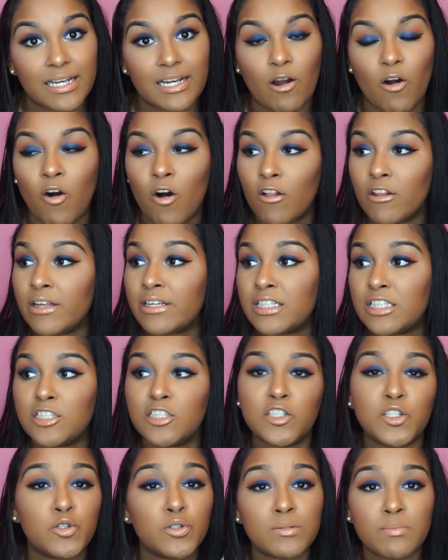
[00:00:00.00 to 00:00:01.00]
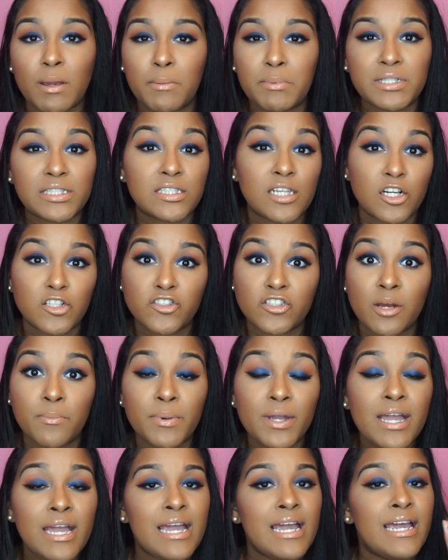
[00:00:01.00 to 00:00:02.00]
Like, all I need to do is maybe touch
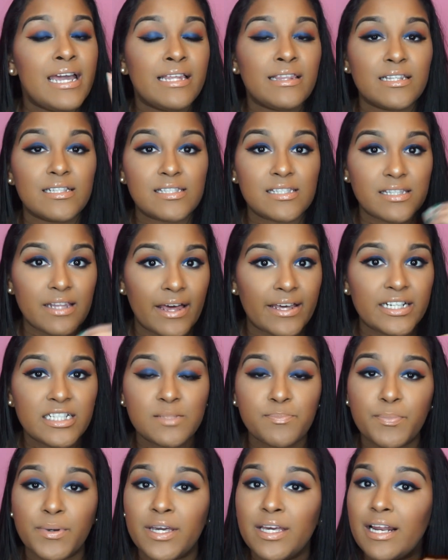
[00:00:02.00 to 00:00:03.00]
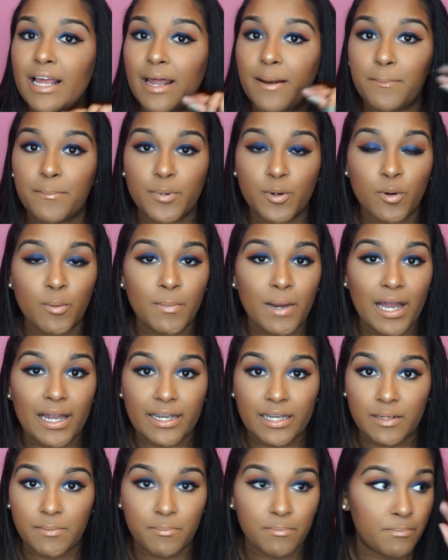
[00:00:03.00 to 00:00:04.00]
up in the slightest bit, and boom, I
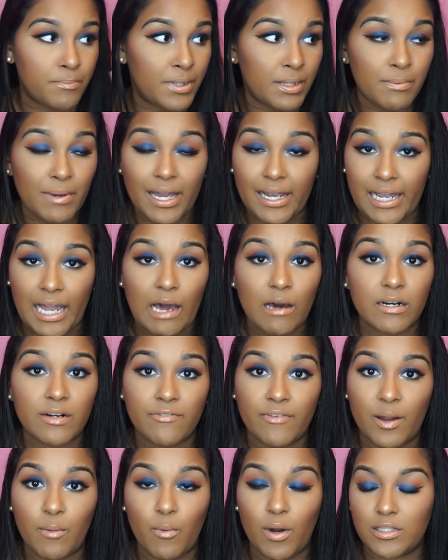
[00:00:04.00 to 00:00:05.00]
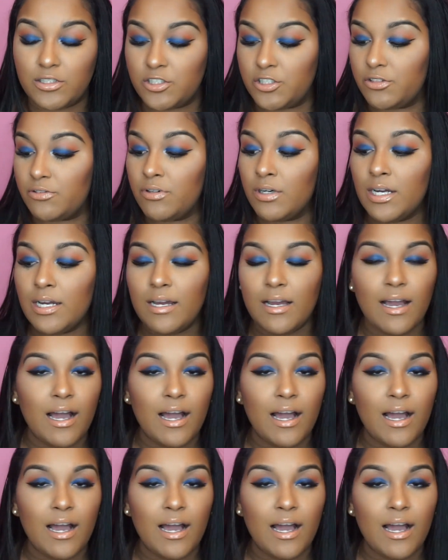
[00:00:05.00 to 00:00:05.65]
can be back out if I want to.